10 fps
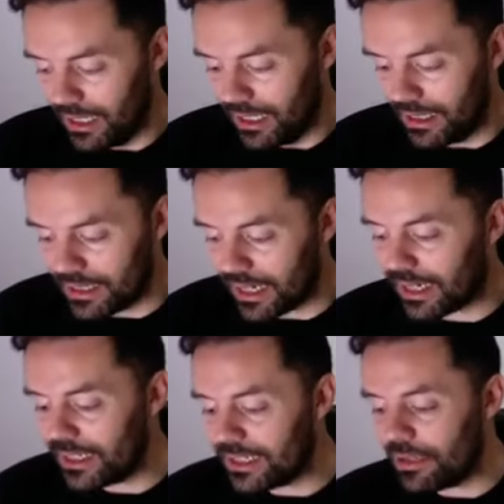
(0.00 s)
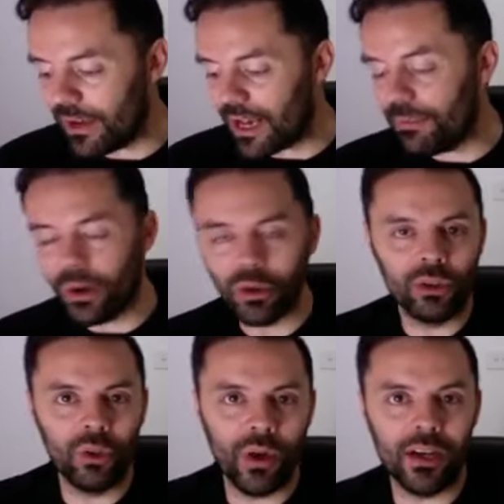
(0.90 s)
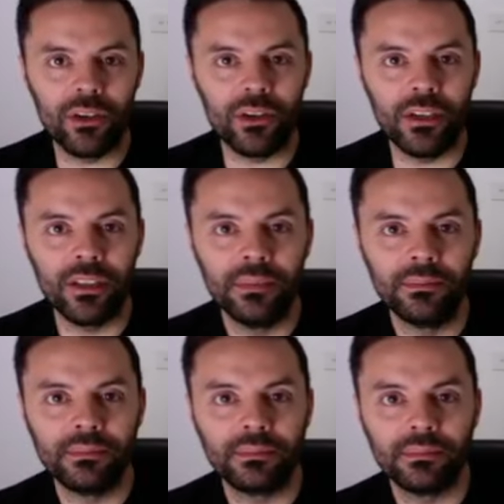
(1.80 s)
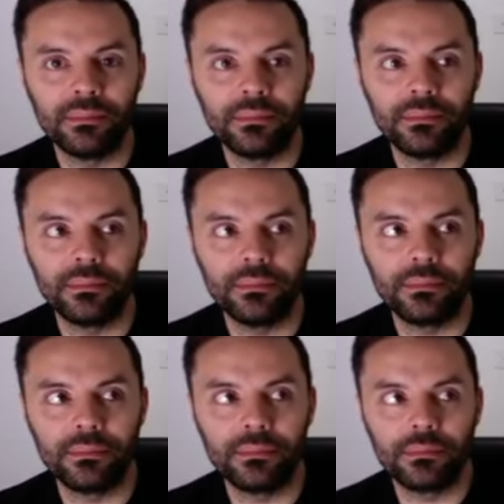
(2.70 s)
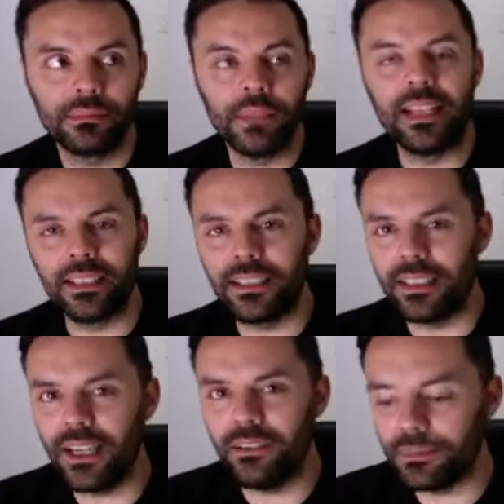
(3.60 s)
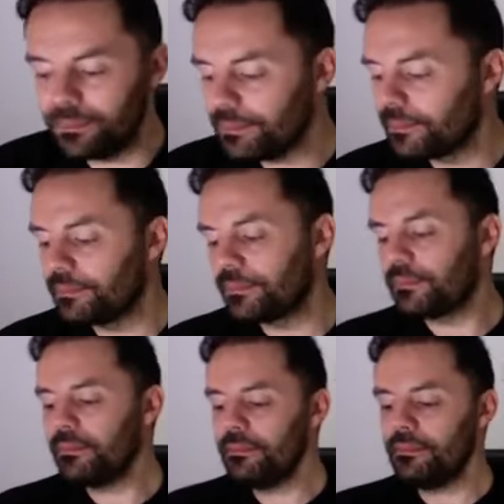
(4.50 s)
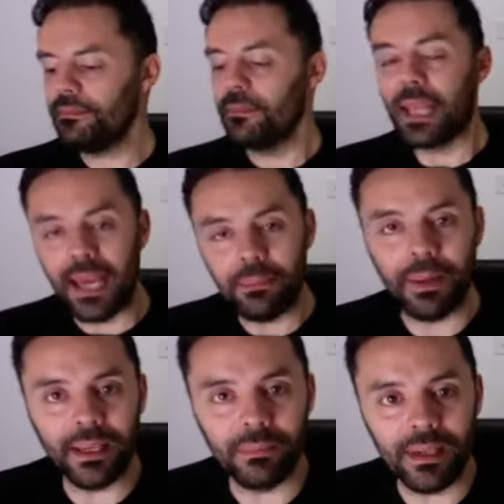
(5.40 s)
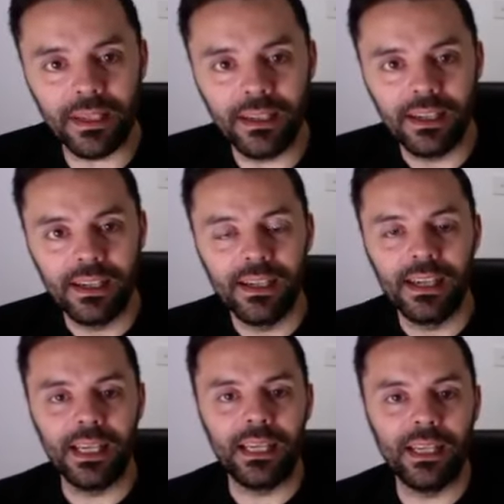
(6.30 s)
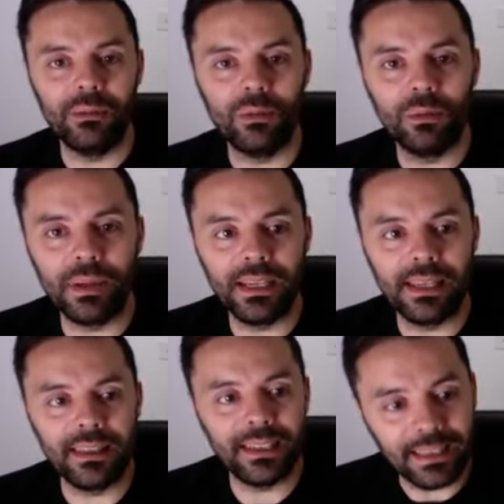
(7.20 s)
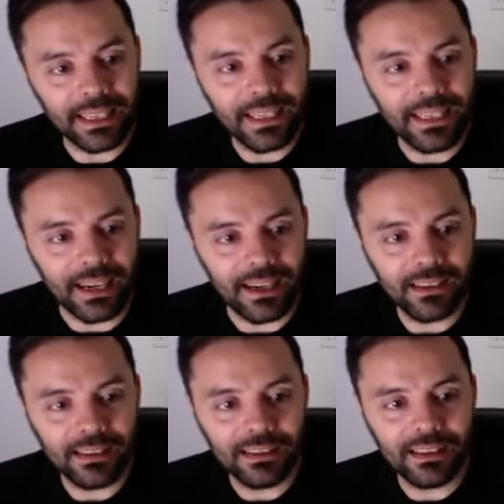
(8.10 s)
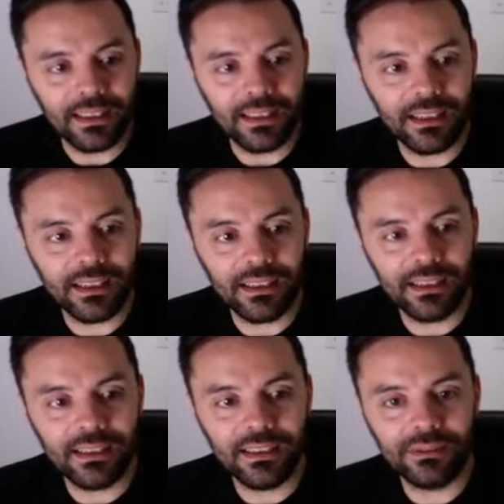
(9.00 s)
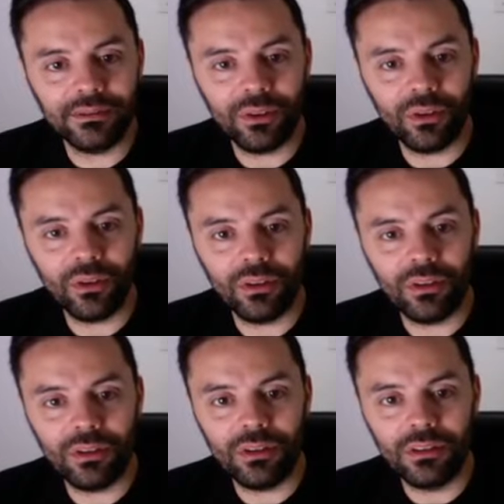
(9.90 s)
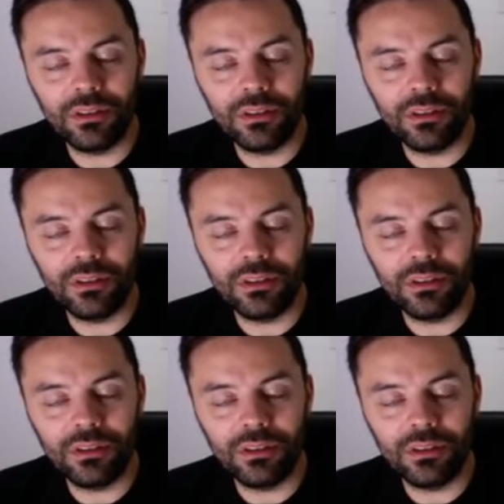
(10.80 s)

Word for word: The second is if he had a ball 267 and beat me, he would be the leader uh, for